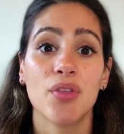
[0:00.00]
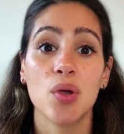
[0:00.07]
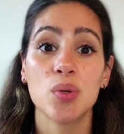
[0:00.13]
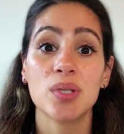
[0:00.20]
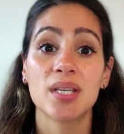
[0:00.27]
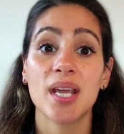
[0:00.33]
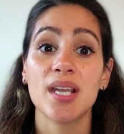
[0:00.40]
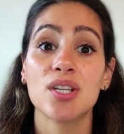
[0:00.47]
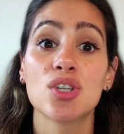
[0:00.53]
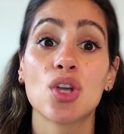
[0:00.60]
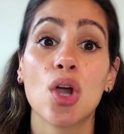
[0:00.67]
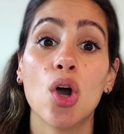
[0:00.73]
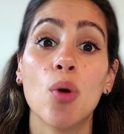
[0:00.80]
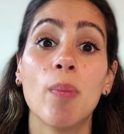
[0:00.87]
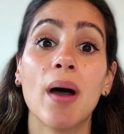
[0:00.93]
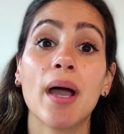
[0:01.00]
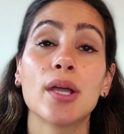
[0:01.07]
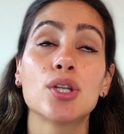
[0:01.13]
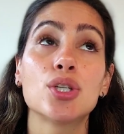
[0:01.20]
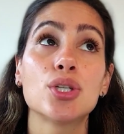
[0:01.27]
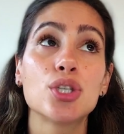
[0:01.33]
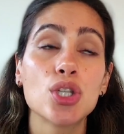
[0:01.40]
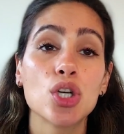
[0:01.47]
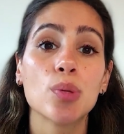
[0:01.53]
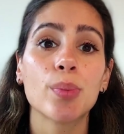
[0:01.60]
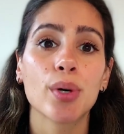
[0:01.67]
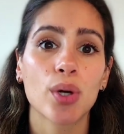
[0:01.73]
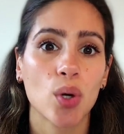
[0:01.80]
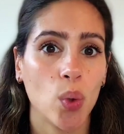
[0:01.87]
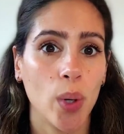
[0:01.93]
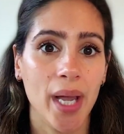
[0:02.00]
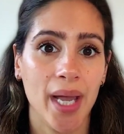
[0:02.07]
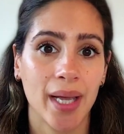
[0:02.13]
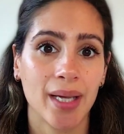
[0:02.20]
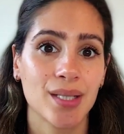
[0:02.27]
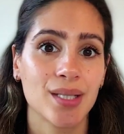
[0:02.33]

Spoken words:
Those days go by super quick,